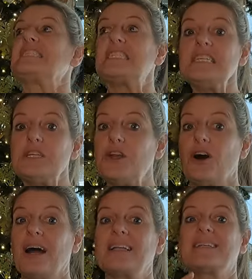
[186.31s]
did
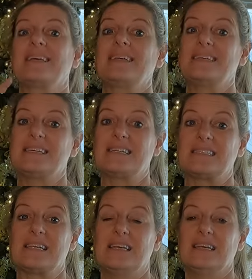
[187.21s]
not
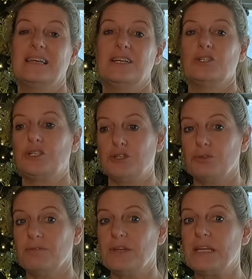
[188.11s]
get to do
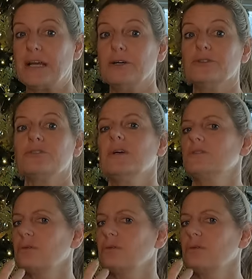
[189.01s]
the videos.